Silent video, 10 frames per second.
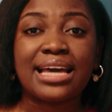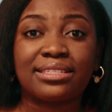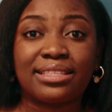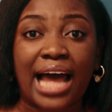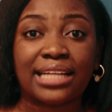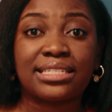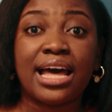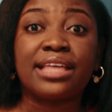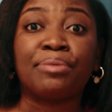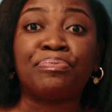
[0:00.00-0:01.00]
is that
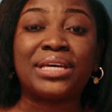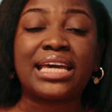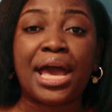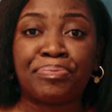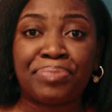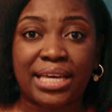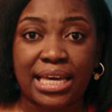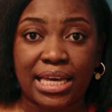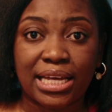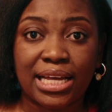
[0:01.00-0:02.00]
the
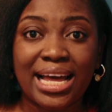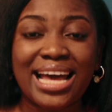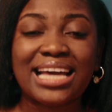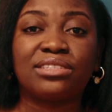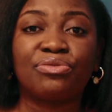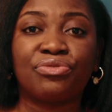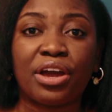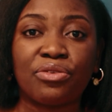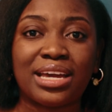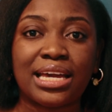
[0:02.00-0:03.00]
PNP is
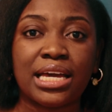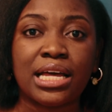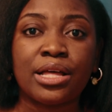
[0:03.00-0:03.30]
very